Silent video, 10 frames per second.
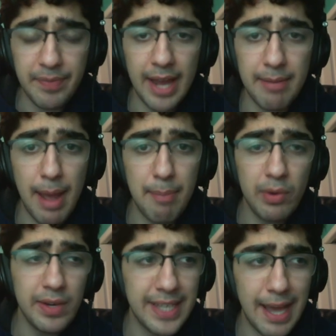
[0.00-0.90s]
and my
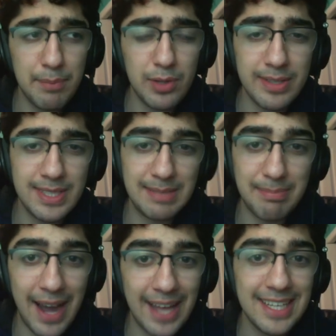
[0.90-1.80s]
opponent kept on
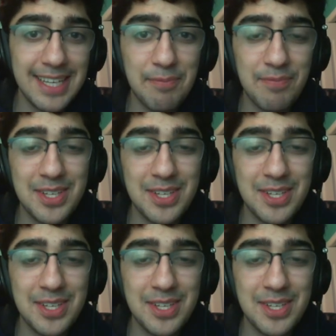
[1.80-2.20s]
smiling.